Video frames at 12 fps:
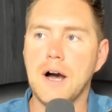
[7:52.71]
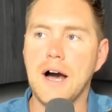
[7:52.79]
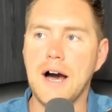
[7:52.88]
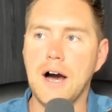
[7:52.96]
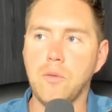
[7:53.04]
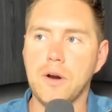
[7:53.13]

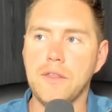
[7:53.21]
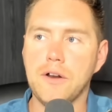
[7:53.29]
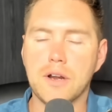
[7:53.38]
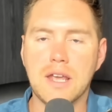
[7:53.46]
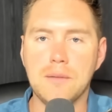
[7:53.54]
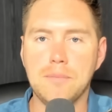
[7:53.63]
where they
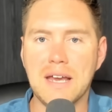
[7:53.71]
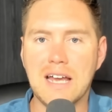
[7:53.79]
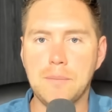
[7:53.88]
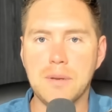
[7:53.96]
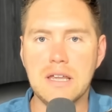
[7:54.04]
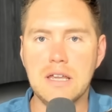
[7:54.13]
can pick
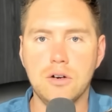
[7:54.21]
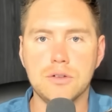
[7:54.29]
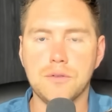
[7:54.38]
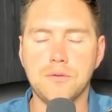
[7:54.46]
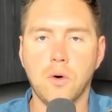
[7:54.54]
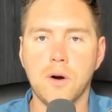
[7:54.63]
up a yield
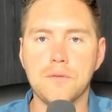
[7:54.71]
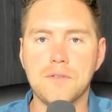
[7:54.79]
of 4 and